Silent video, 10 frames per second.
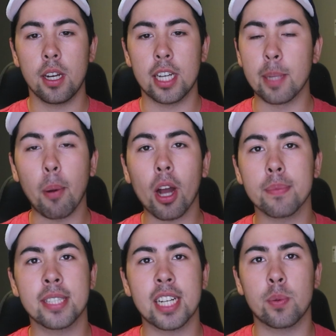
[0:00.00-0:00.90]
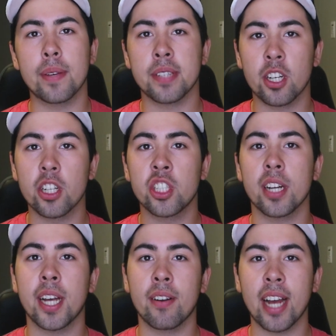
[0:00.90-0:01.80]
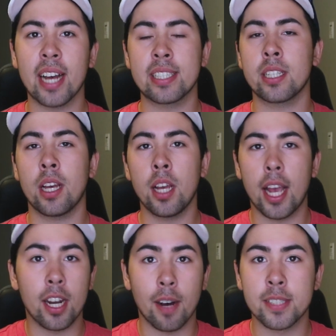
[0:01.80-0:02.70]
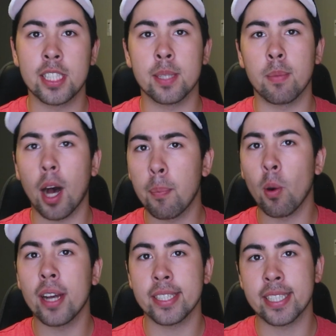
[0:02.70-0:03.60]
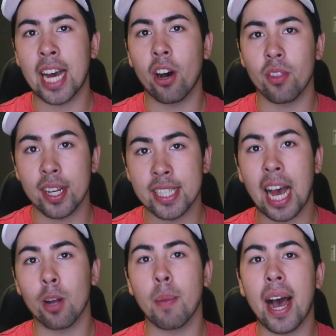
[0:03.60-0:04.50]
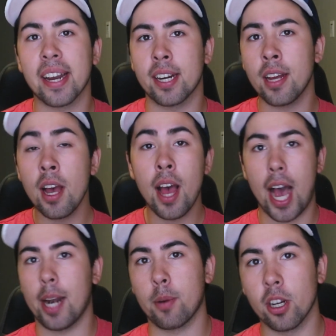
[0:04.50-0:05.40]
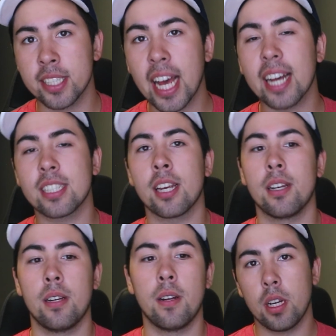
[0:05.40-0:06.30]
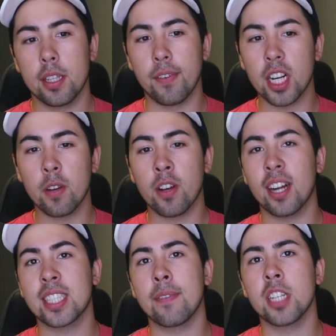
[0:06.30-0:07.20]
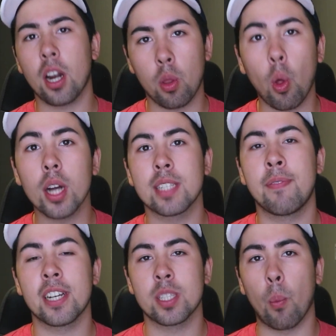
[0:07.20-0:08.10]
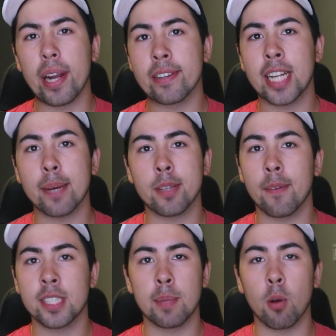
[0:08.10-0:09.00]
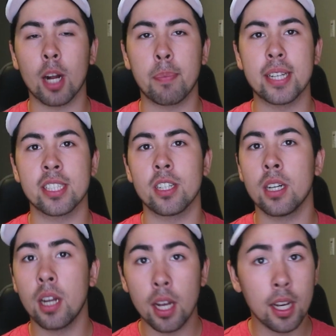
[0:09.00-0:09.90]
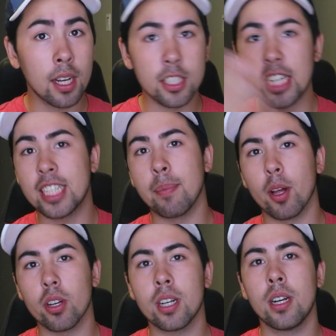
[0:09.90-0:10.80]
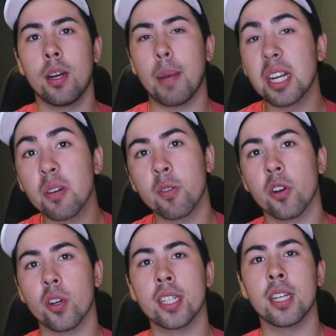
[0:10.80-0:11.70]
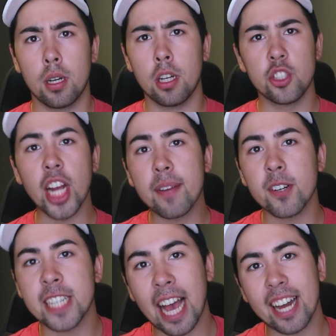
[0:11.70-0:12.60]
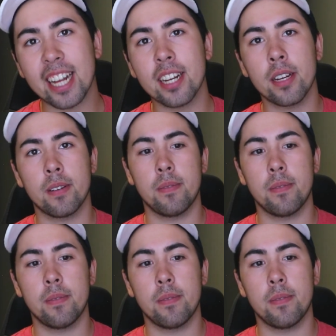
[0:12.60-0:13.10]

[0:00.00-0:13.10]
In the bottom 6, we have some good shutdown guys, and obviously some uprising talent like Tyler Madden, Adam Gaudette. The Vancouver Canucks have done a lot to fix the winger depth, obviously Brock Boeser, JT Miller, Michael Verland, Jake Virtanen.